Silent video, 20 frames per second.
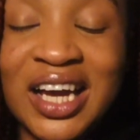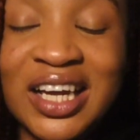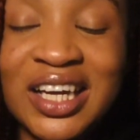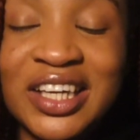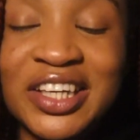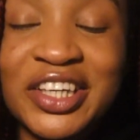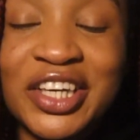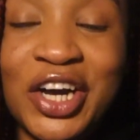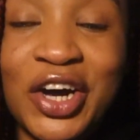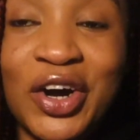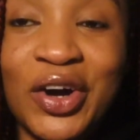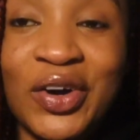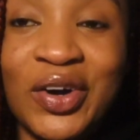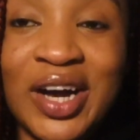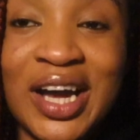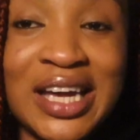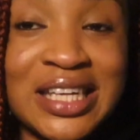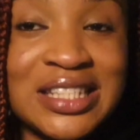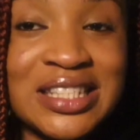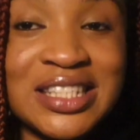Yo,
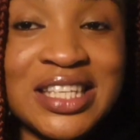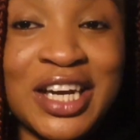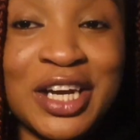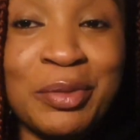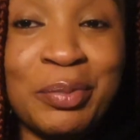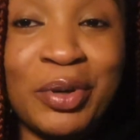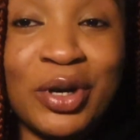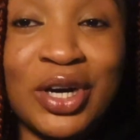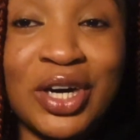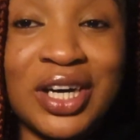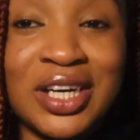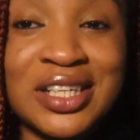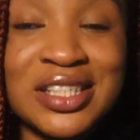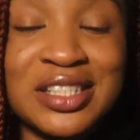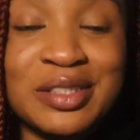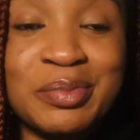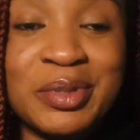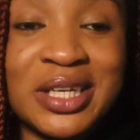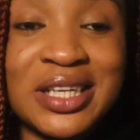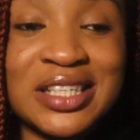I had to take a
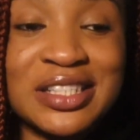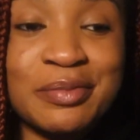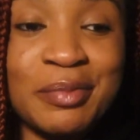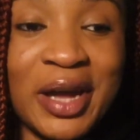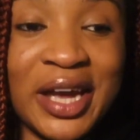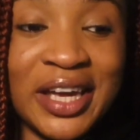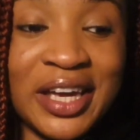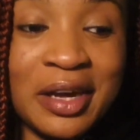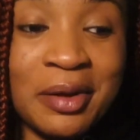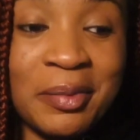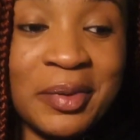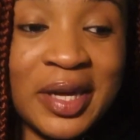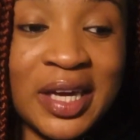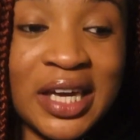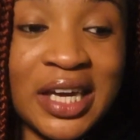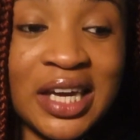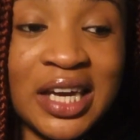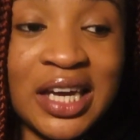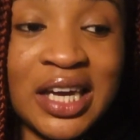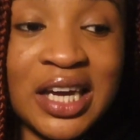pause because
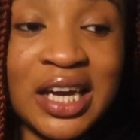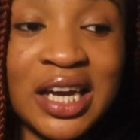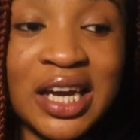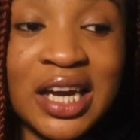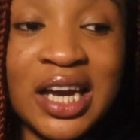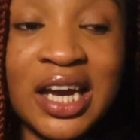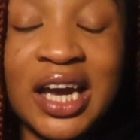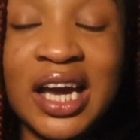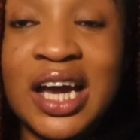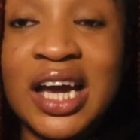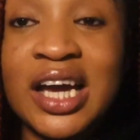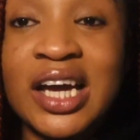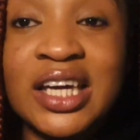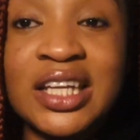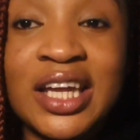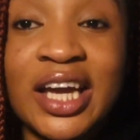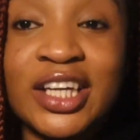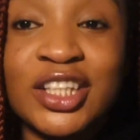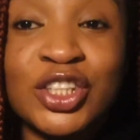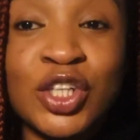Miami,
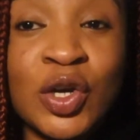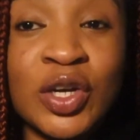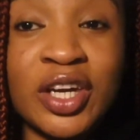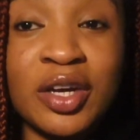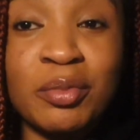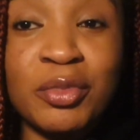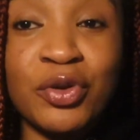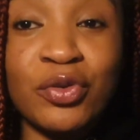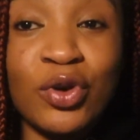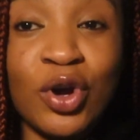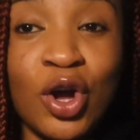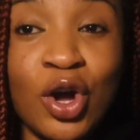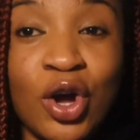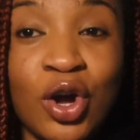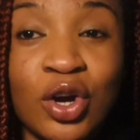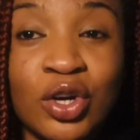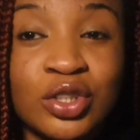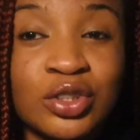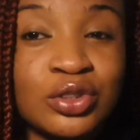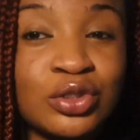like, don't get me
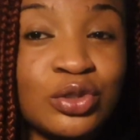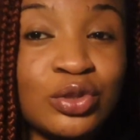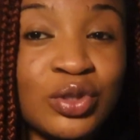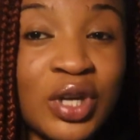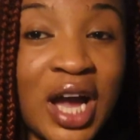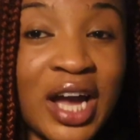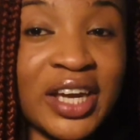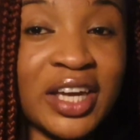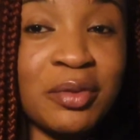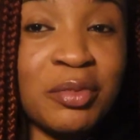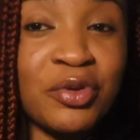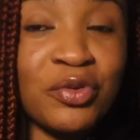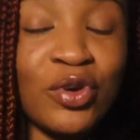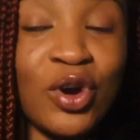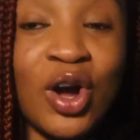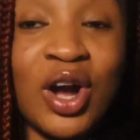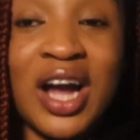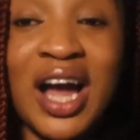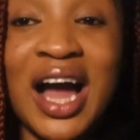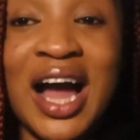wrong. Do not get me
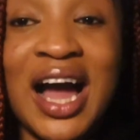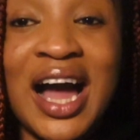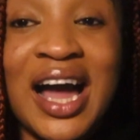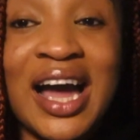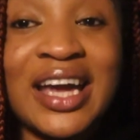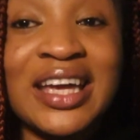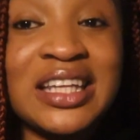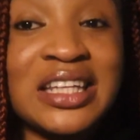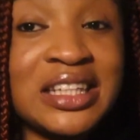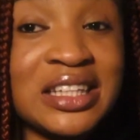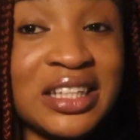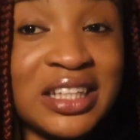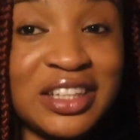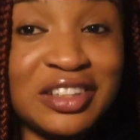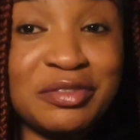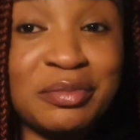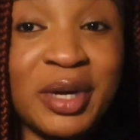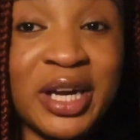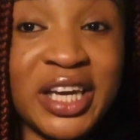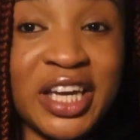wrong. I
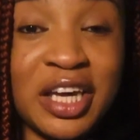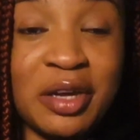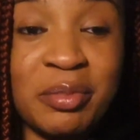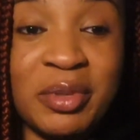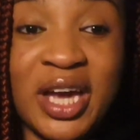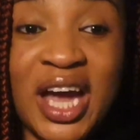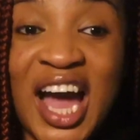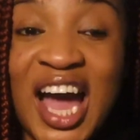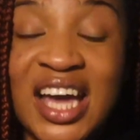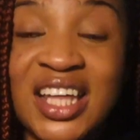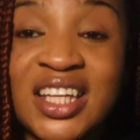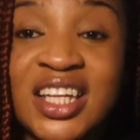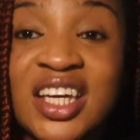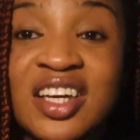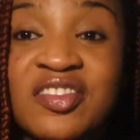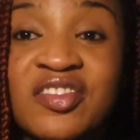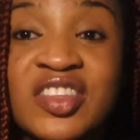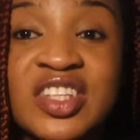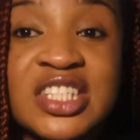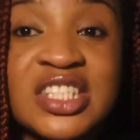love Miami. I
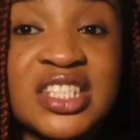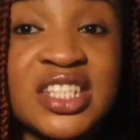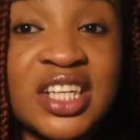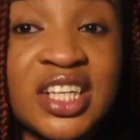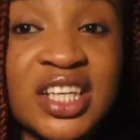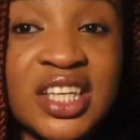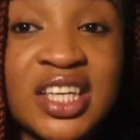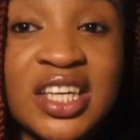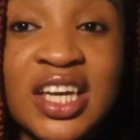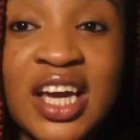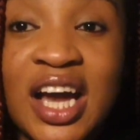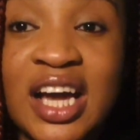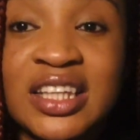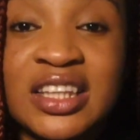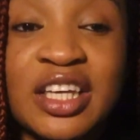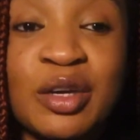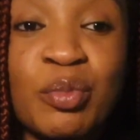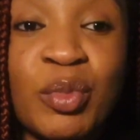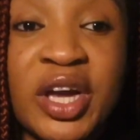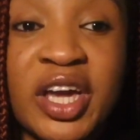love the city. I
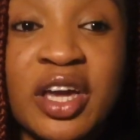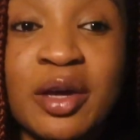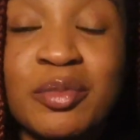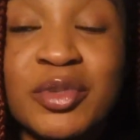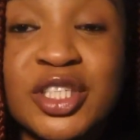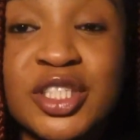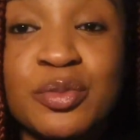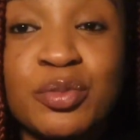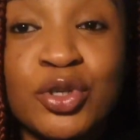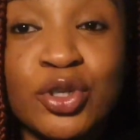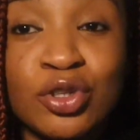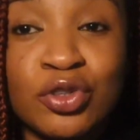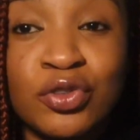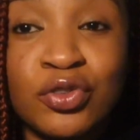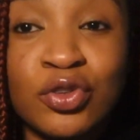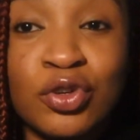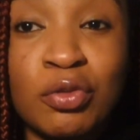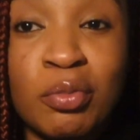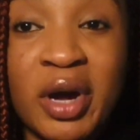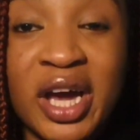think Miami is
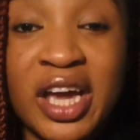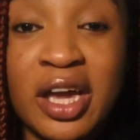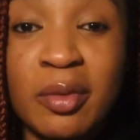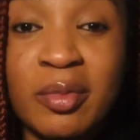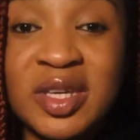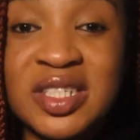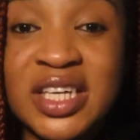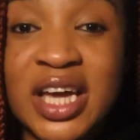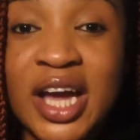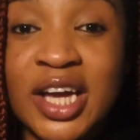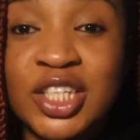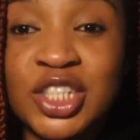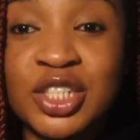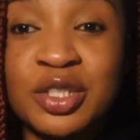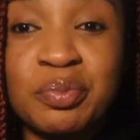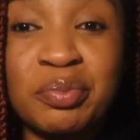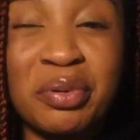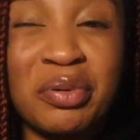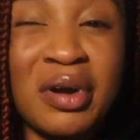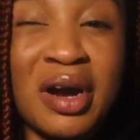beautiful. Miami's
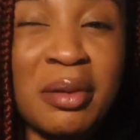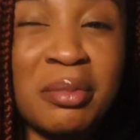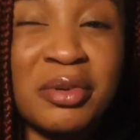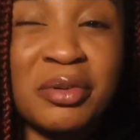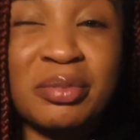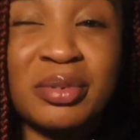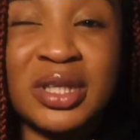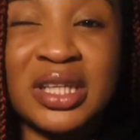actually probably